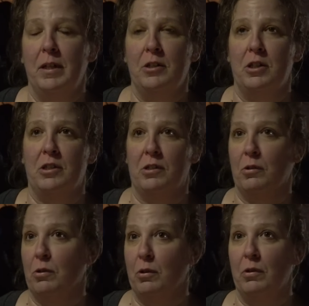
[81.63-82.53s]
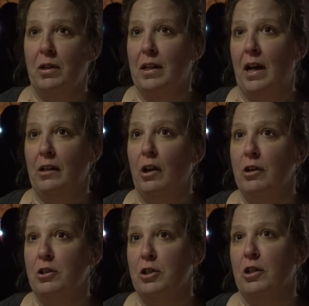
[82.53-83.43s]
just grew and got
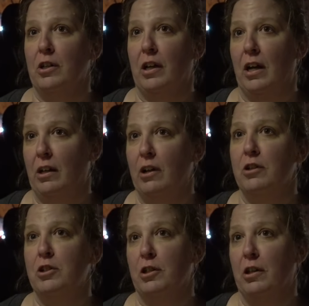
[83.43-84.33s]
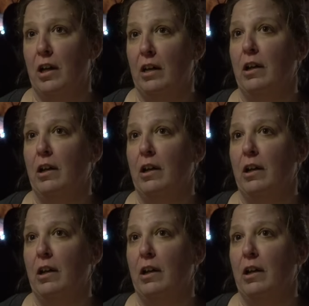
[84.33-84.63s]
larger and got larger and got